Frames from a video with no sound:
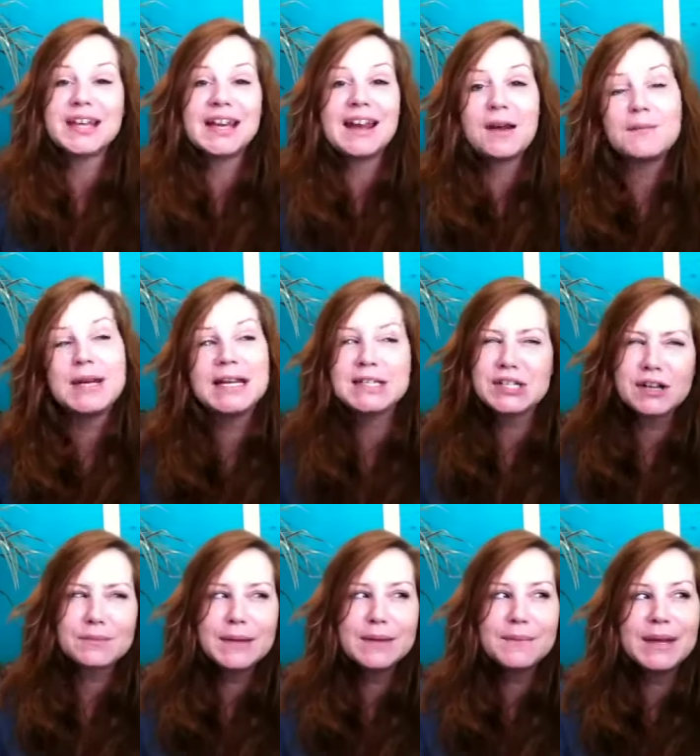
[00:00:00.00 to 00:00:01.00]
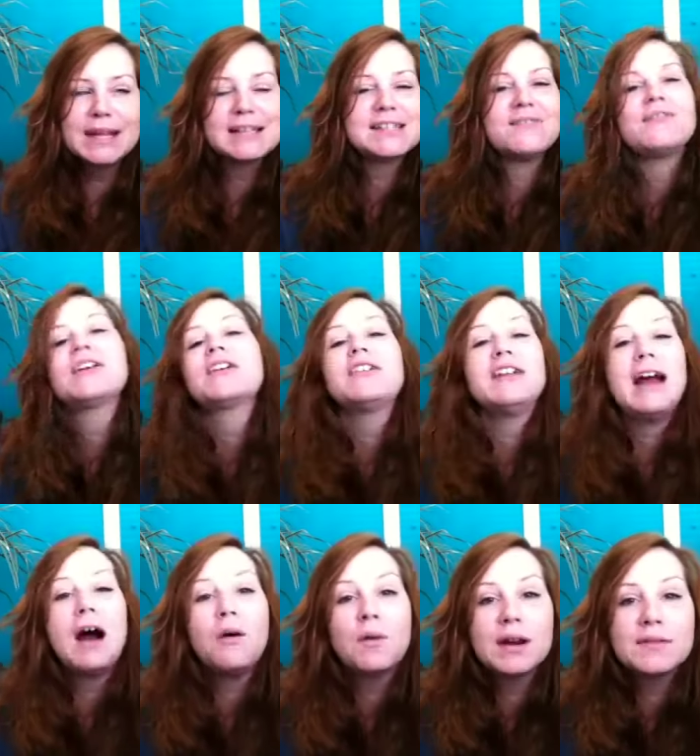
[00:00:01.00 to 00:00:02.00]
And I mean, it took me a minute to figure
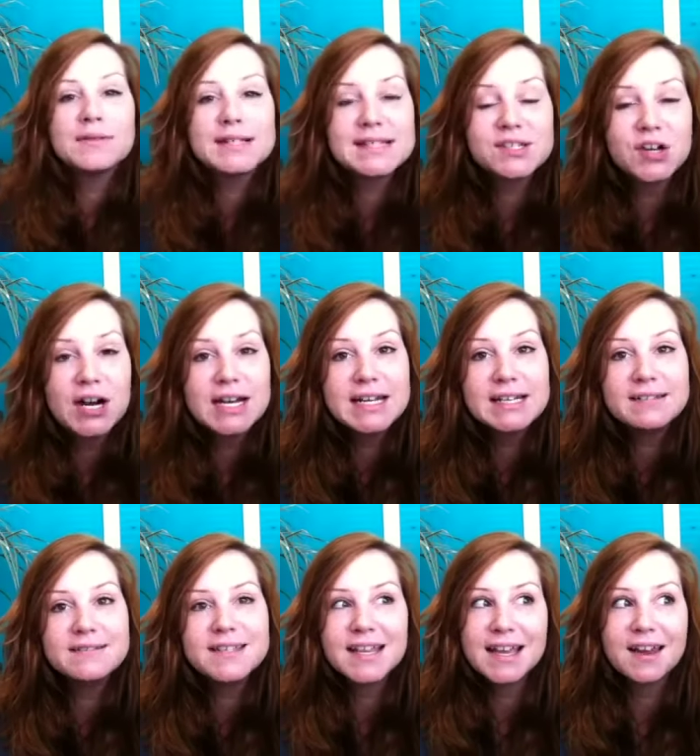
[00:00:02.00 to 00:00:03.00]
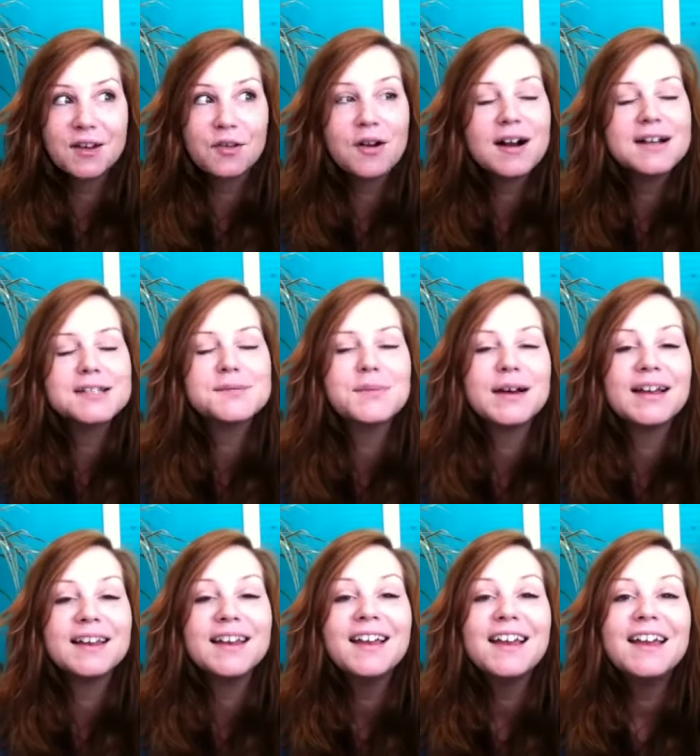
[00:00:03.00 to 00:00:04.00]
out what he was trying to, to get across, but
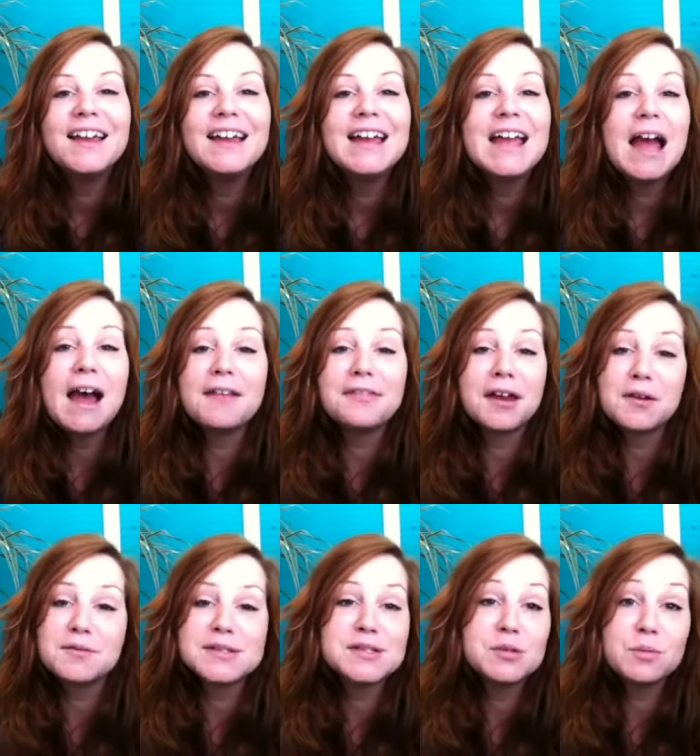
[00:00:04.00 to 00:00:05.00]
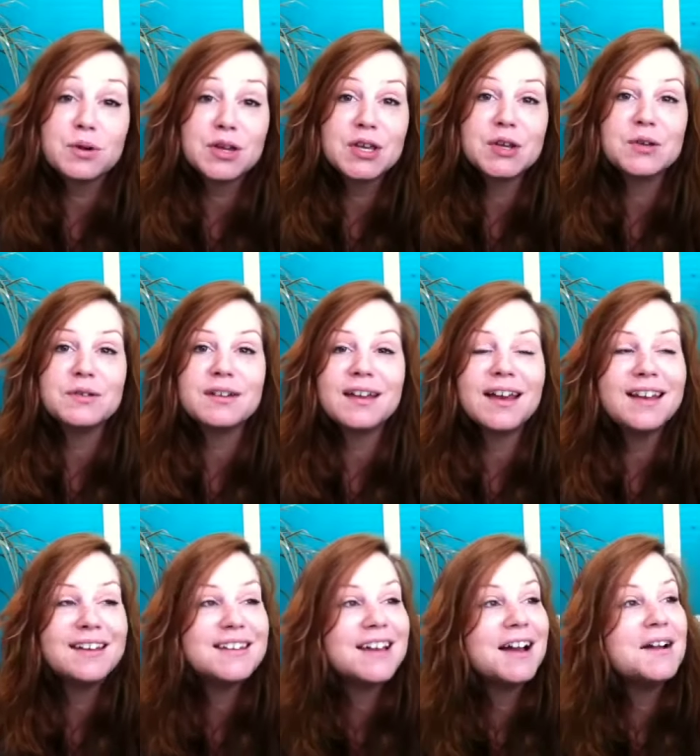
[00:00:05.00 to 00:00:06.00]
I thought it was super cute.
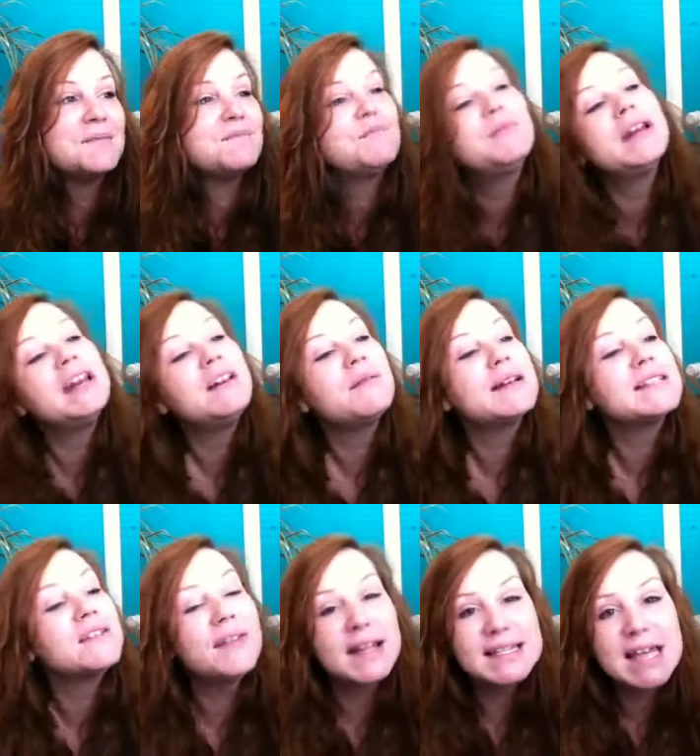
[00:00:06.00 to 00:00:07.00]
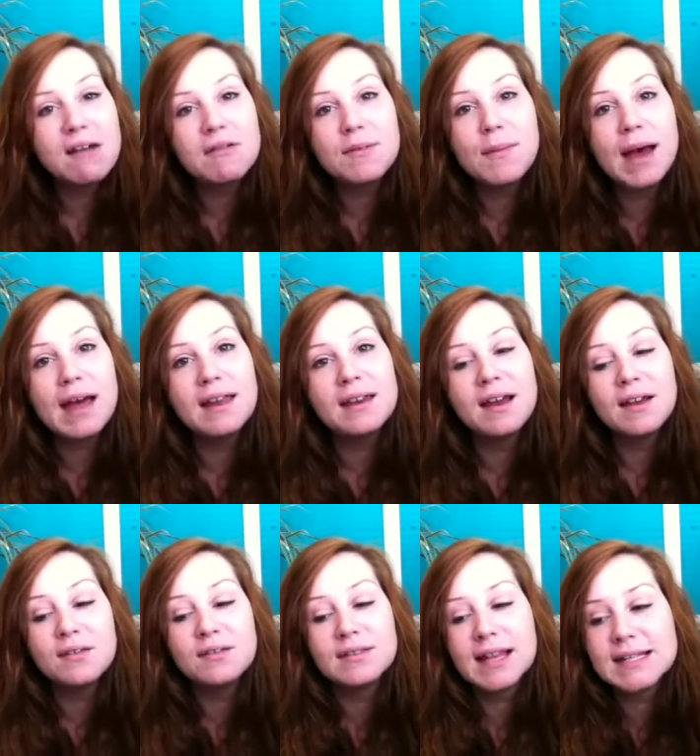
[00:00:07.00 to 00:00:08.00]
And um, But anyway, so that's how we met,
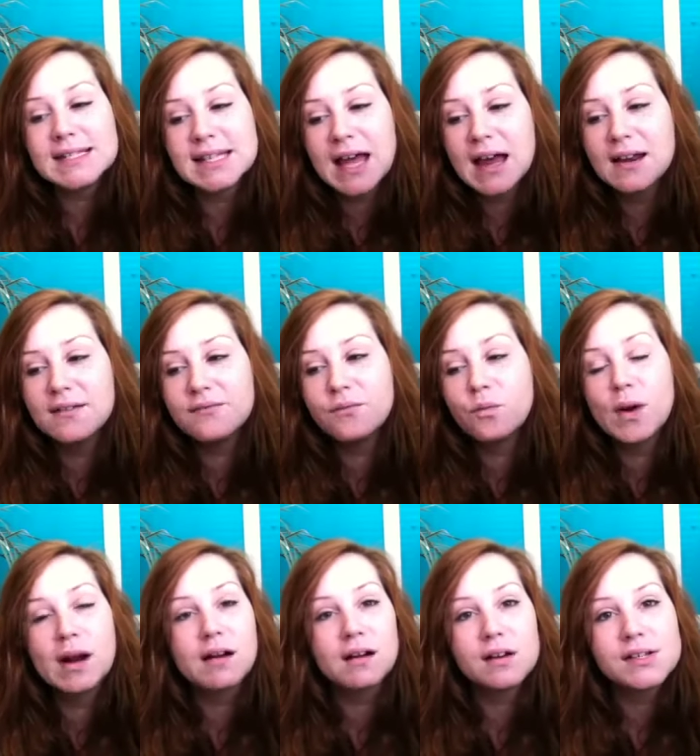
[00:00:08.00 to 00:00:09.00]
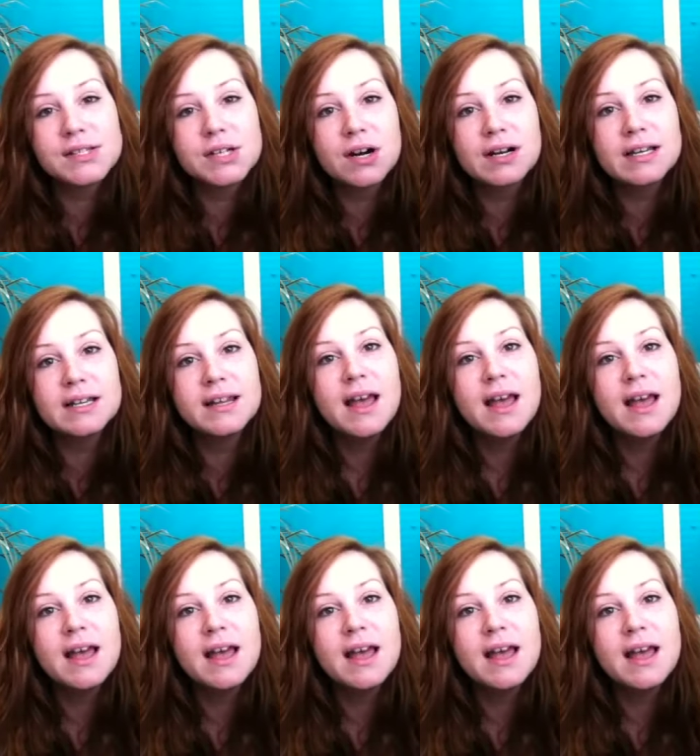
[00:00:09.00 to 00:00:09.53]
and that's kind of where it all started.